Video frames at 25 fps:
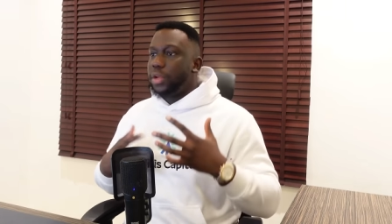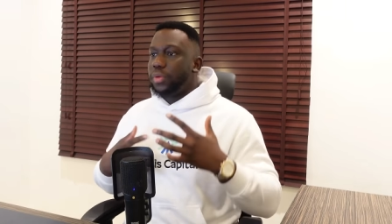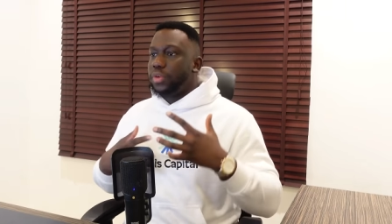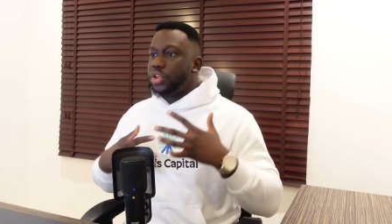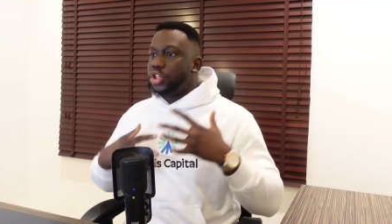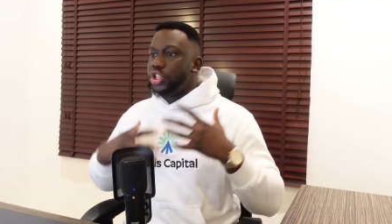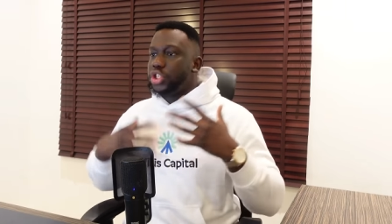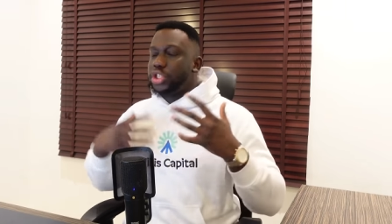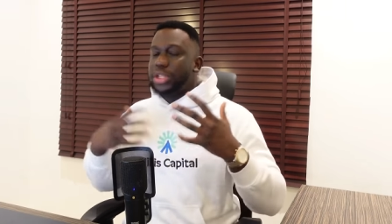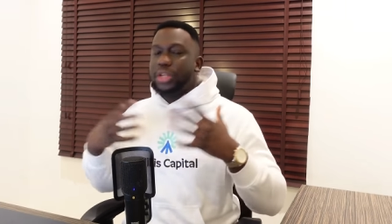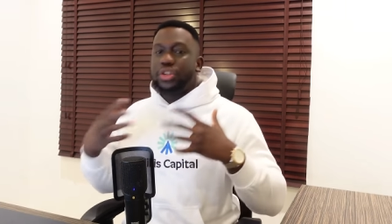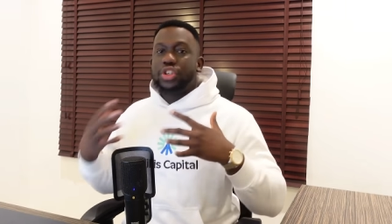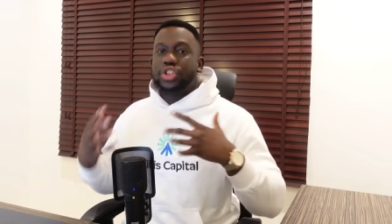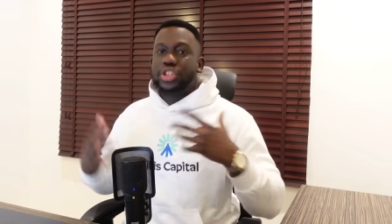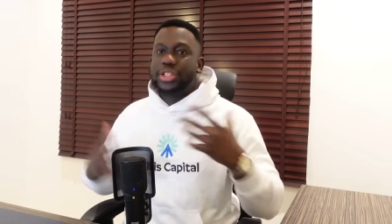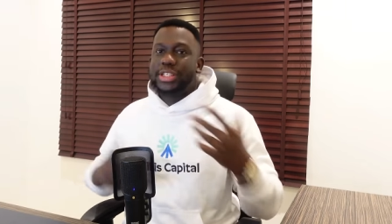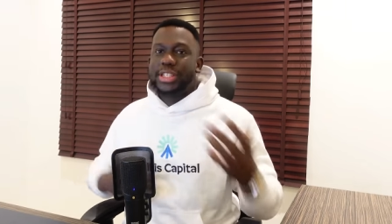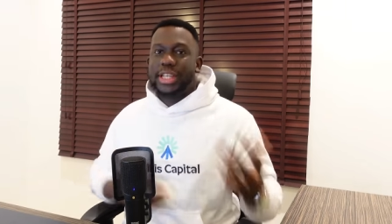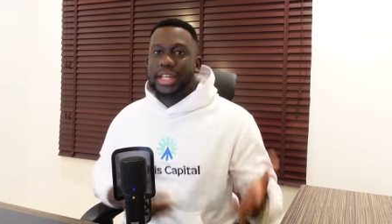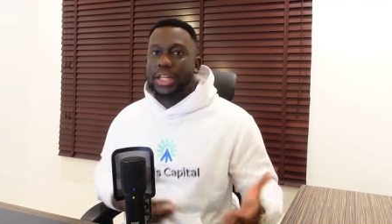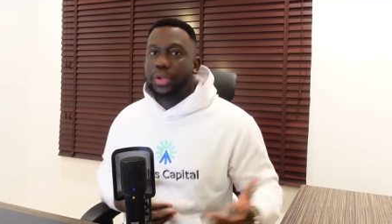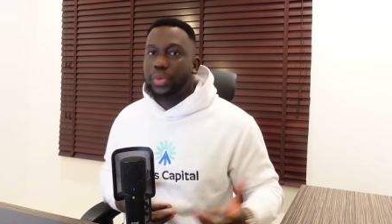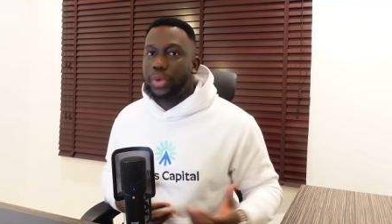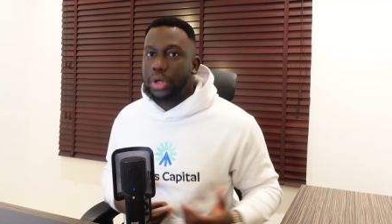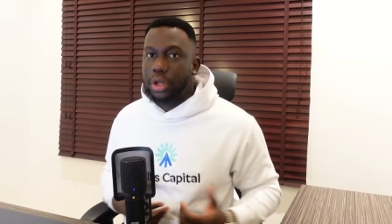I was just
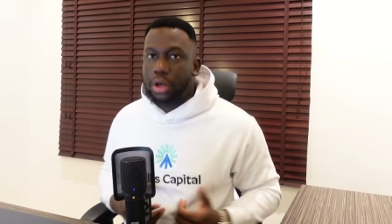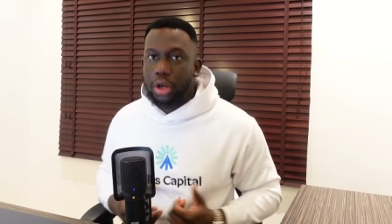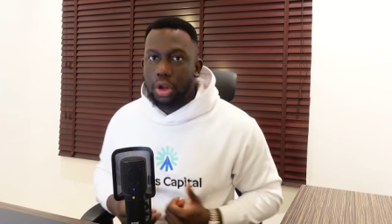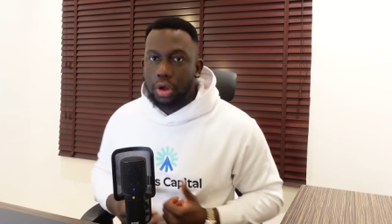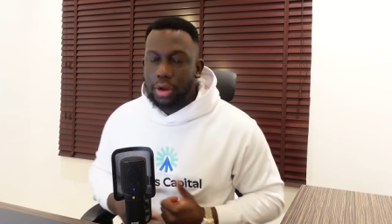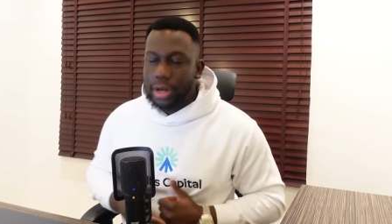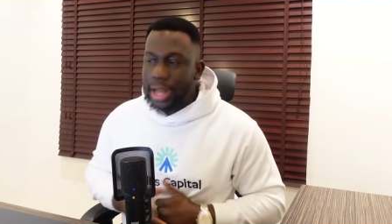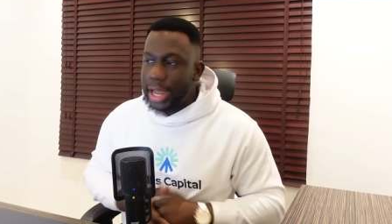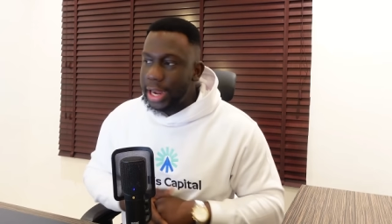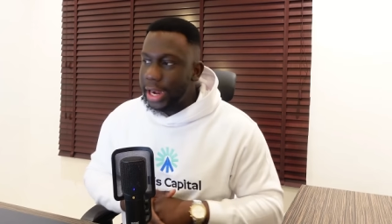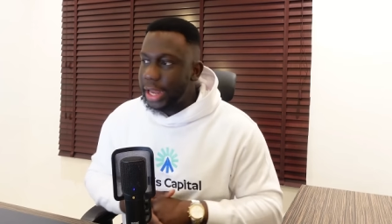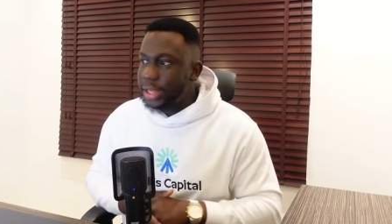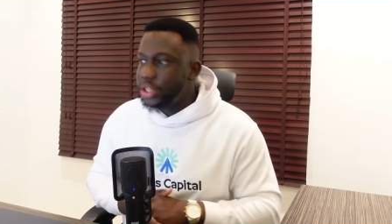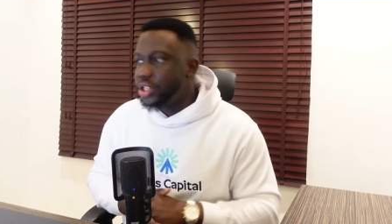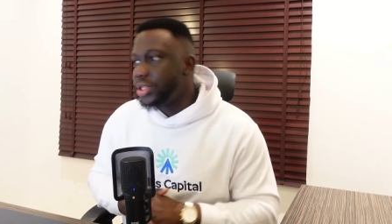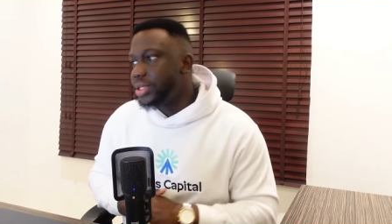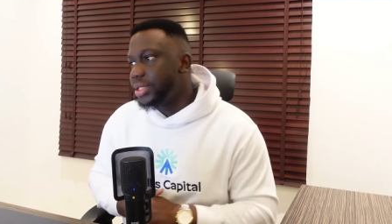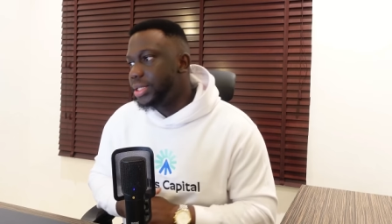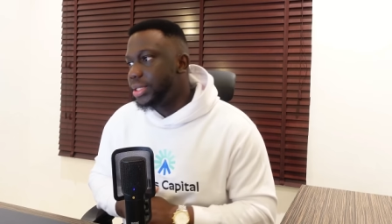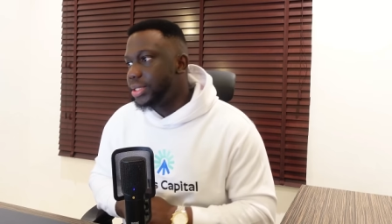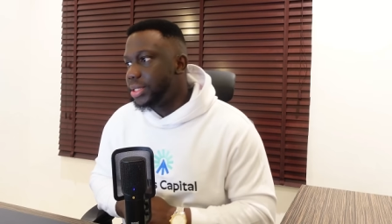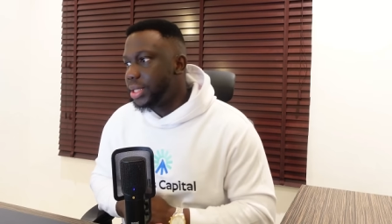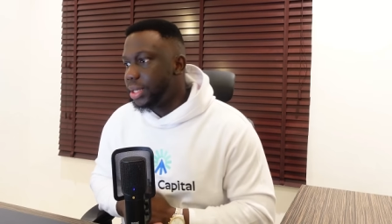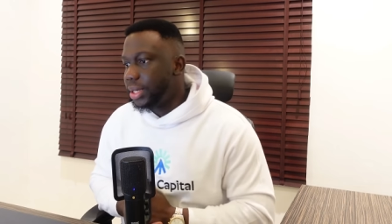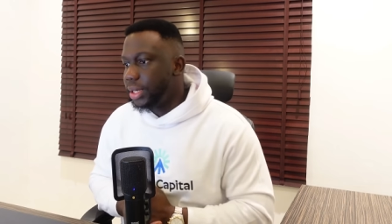dealing with a lot, and I just
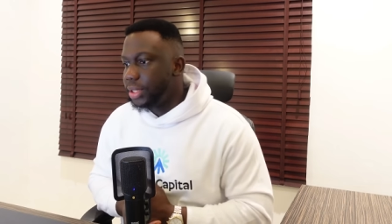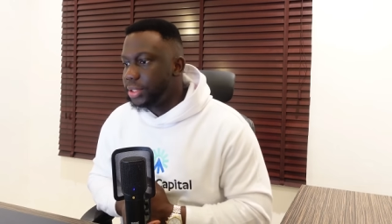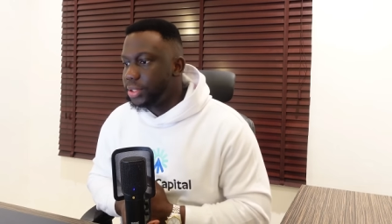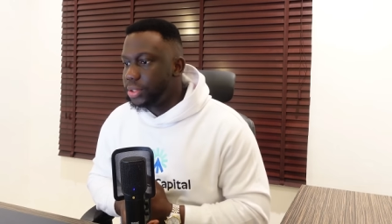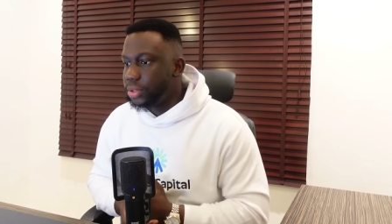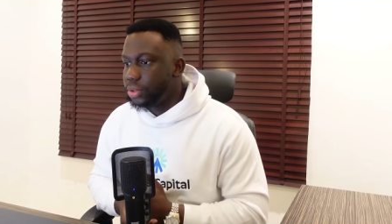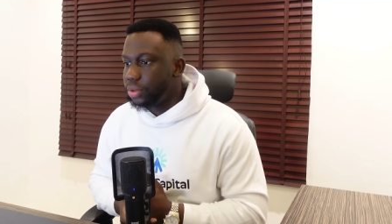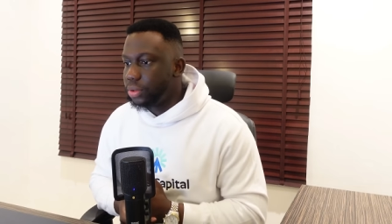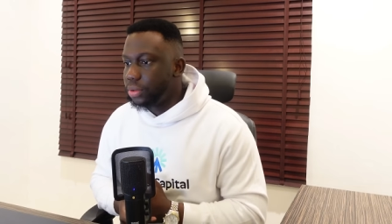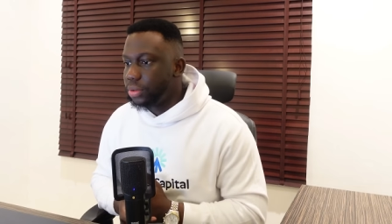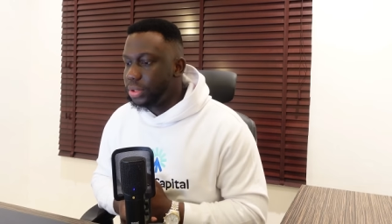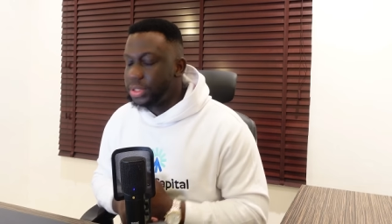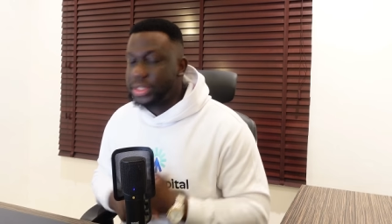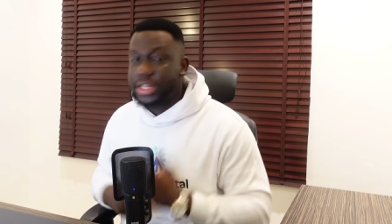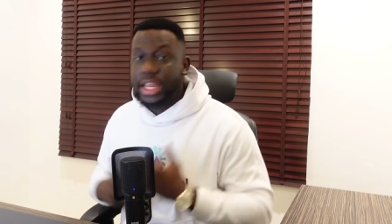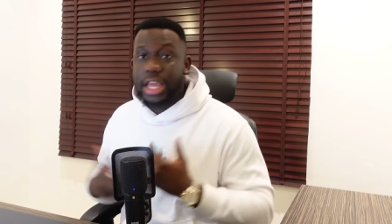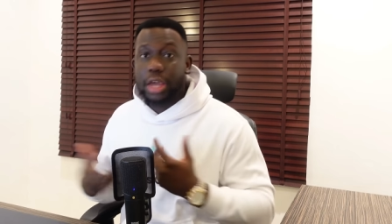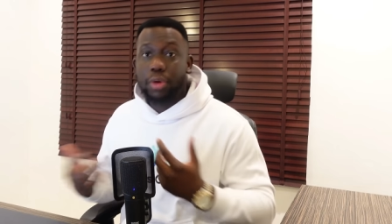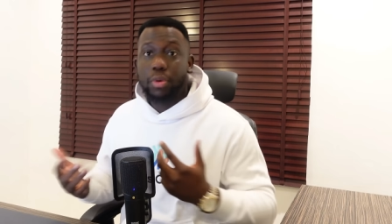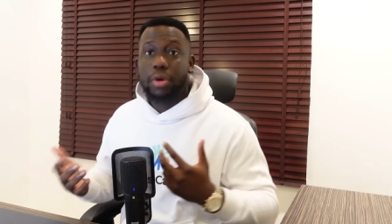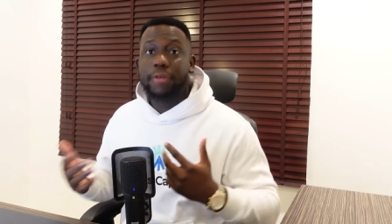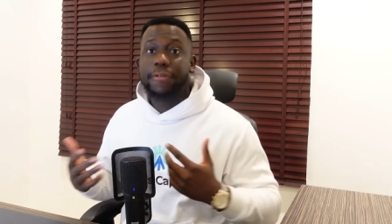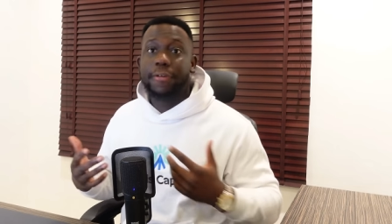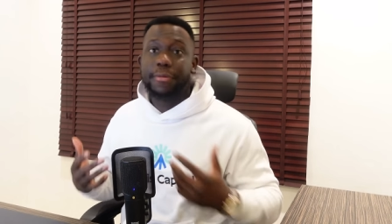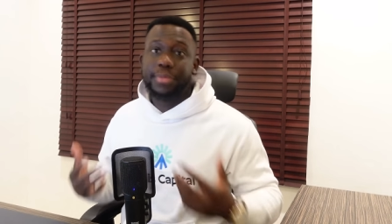decided to stay
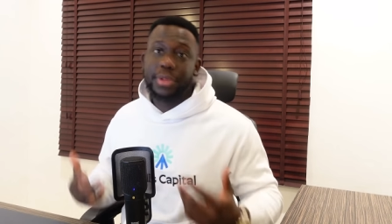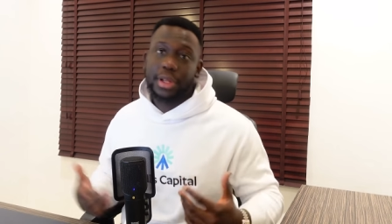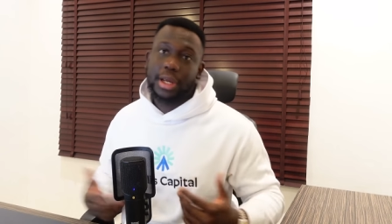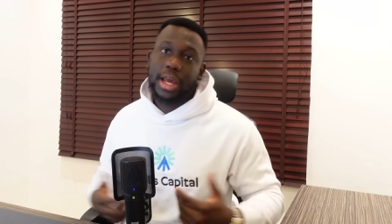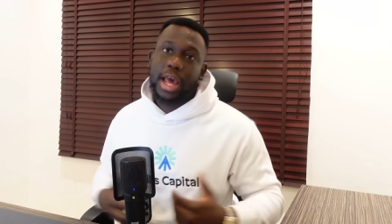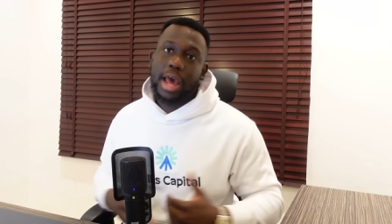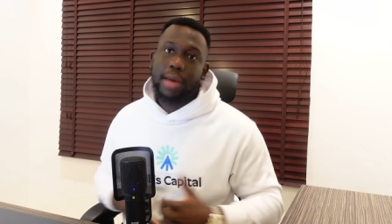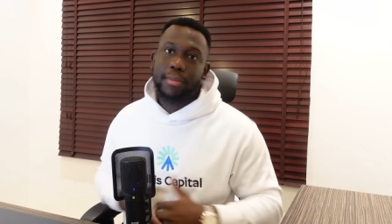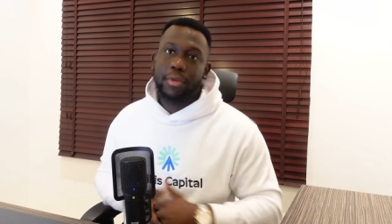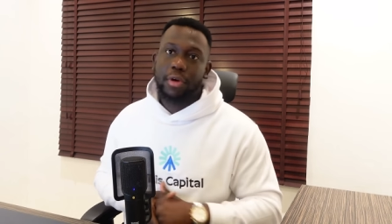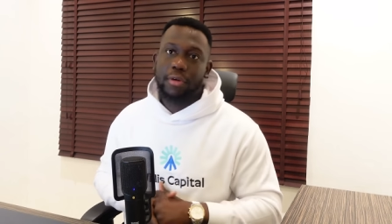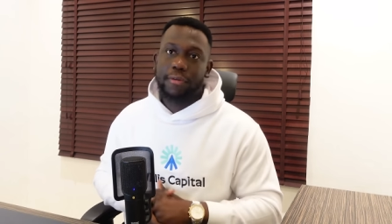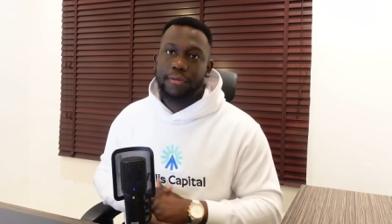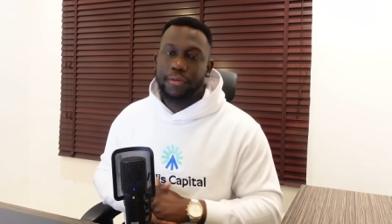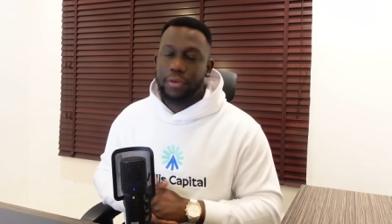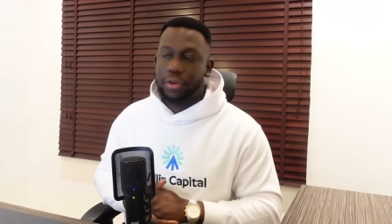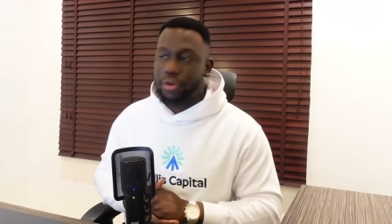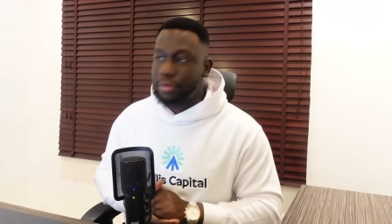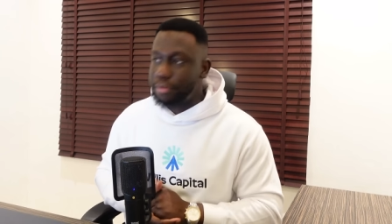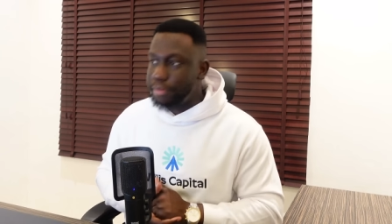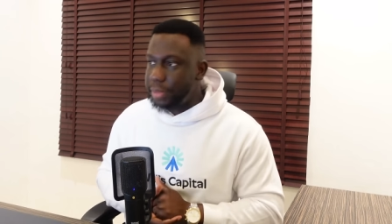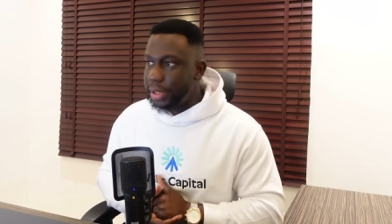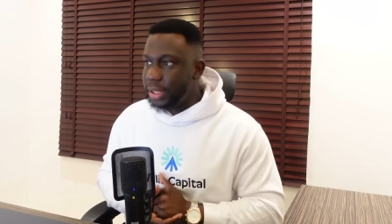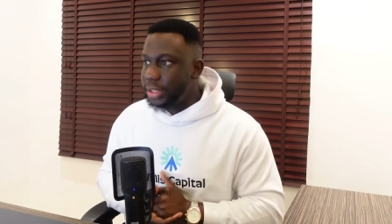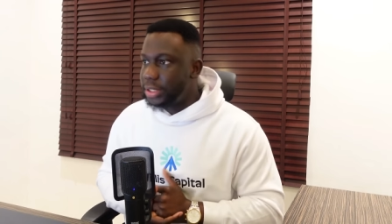away from the camera for
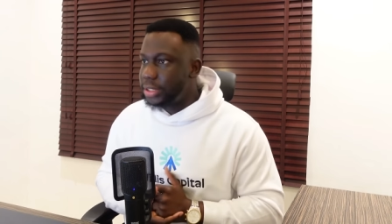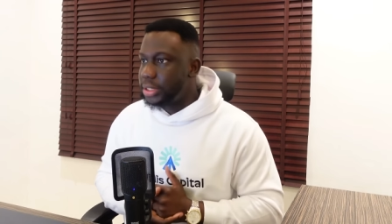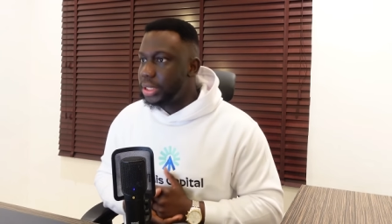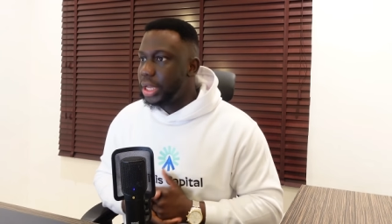a bit,